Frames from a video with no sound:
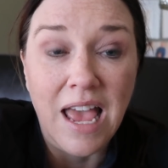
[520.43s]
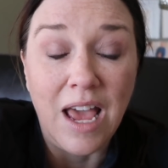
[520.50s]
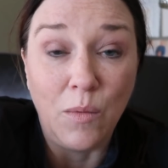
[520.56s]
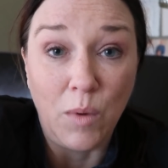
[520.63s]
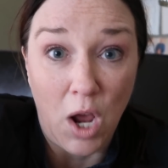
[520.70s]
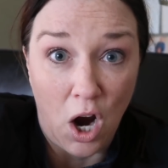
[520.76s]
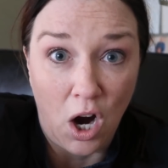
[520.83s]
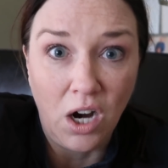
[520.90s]
And
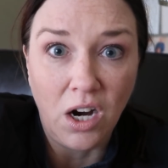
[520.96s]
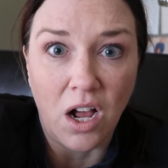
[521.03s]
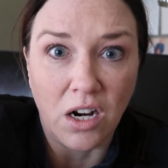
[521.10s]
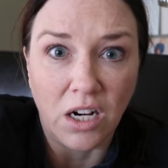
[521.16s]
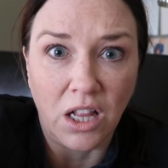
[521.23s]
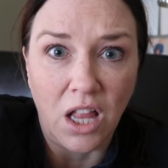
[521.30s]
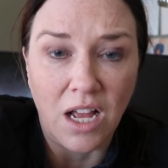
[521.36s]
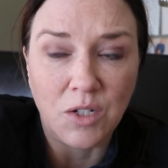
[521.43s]
we are
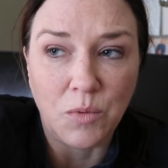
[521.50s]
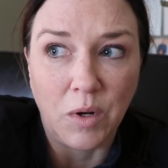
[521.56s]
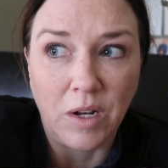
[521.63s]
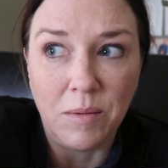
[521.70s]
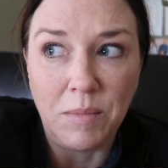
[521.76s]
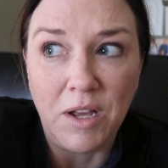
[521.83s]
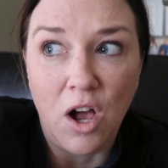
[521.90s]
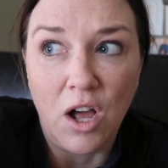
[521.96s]
gone a lot. We're going
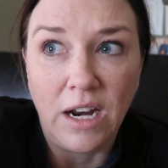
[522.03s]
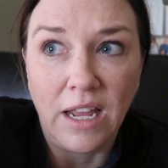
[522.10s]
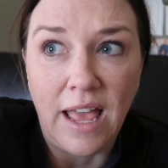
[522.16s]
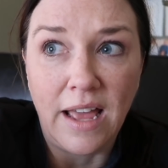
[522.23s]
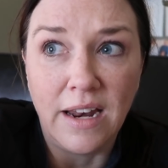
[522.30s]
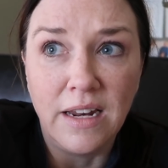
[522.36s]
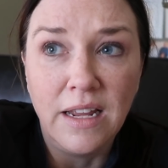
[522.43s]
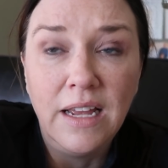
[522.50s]
to be gone
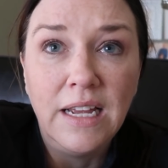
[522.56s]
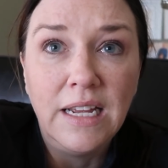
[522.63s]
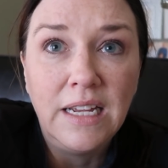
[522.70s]
again